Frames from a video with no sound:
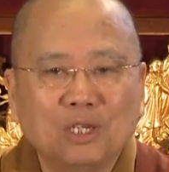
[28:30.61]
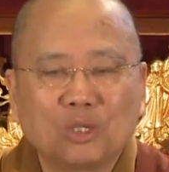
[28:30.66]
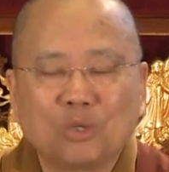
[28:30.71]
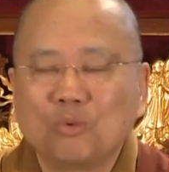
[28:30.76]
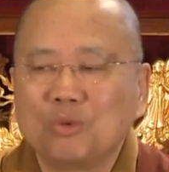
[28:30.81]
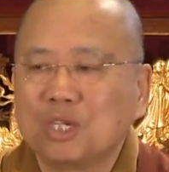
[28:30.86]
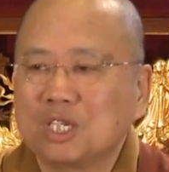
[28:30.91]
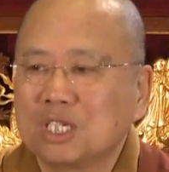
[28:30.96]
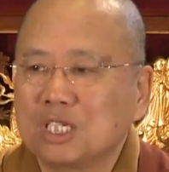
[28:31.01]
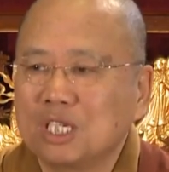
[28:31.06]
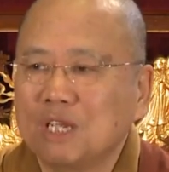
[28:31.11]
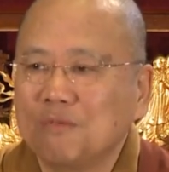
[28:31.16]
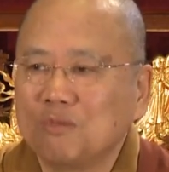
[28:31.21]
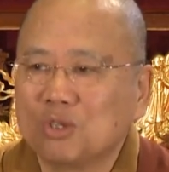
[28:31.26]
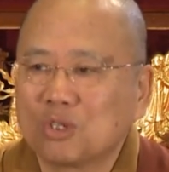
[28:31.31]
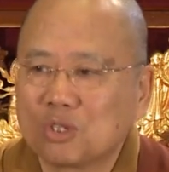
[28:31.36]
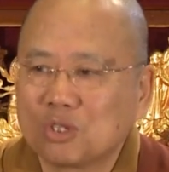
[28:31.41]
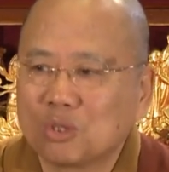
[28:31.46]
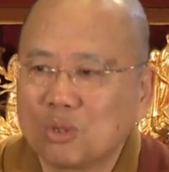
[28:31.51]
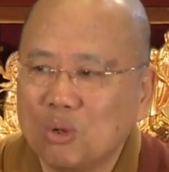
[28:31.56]
to receive
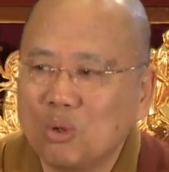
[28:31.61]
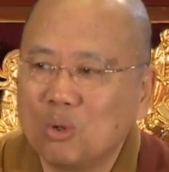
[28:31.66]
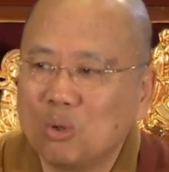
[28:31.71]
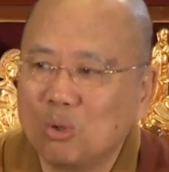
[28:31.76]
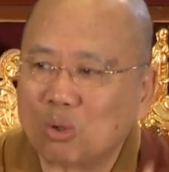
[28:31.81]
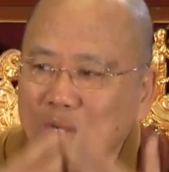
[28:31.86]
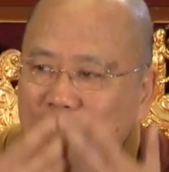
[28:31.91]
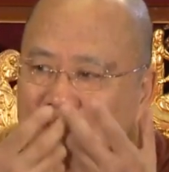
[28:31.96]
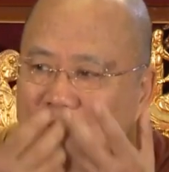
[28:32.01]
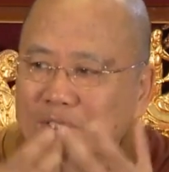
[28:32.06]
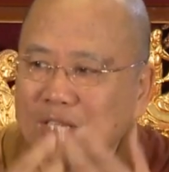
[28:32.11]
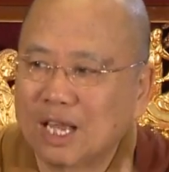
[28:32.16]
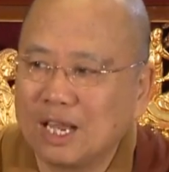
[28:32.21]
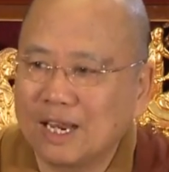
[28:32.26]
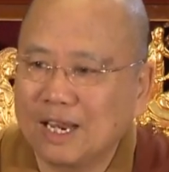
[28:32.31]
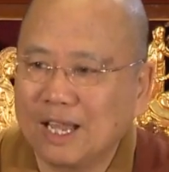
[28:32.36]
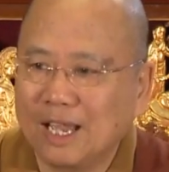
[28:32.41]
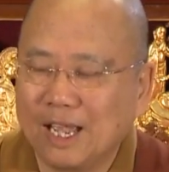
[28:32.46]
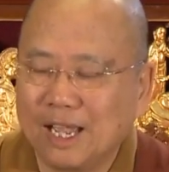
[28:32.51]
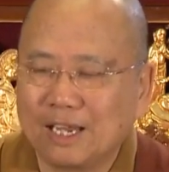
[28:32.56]
your soul into
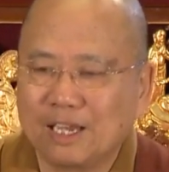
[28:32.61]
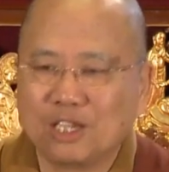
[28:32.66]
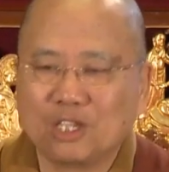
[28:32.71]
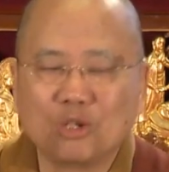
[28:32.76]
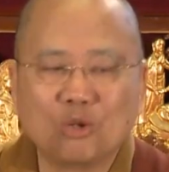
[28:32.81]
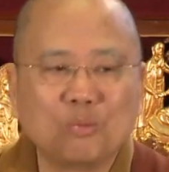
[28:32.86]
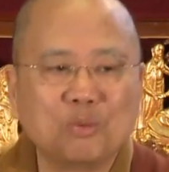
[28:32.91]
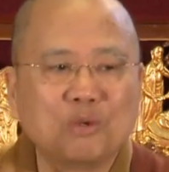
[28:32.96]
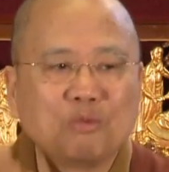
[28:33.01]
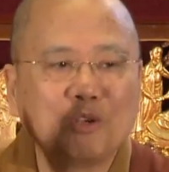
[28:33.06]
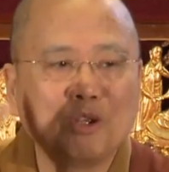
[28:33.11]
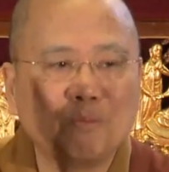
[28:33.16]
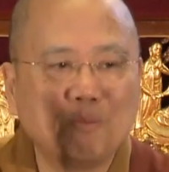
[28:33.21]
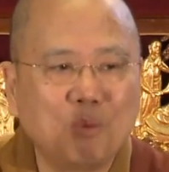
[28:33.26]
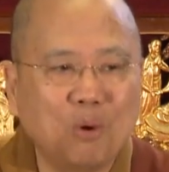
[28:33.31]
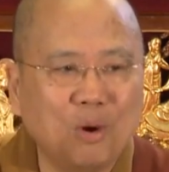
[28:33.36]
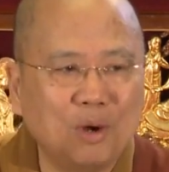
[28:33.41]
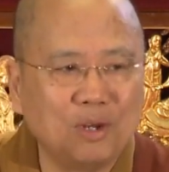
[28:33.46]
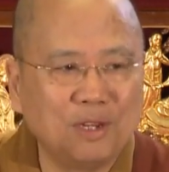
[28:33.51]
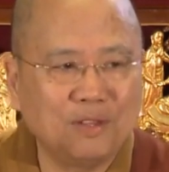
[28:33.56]
that land, and you'll be
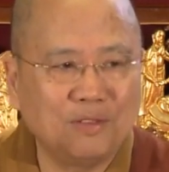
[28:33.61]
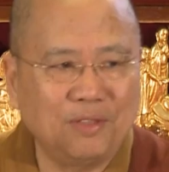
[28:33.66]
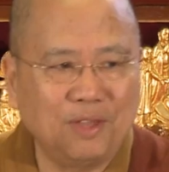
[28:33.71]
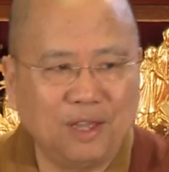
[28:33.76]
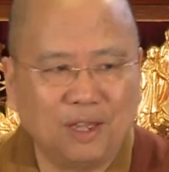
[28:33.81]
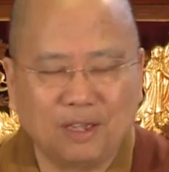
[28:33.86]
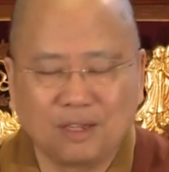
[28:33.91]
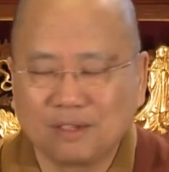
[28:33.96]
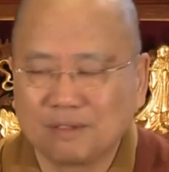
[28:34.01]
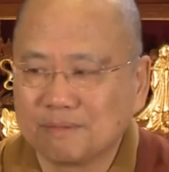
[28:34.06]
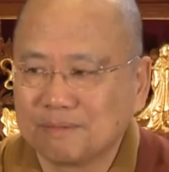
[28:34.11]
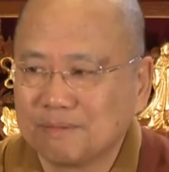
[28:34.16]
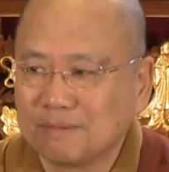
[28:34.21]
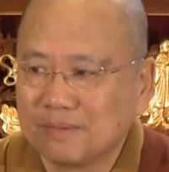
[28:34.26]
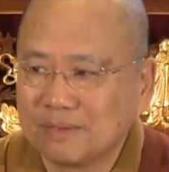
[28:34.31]
reborn in there,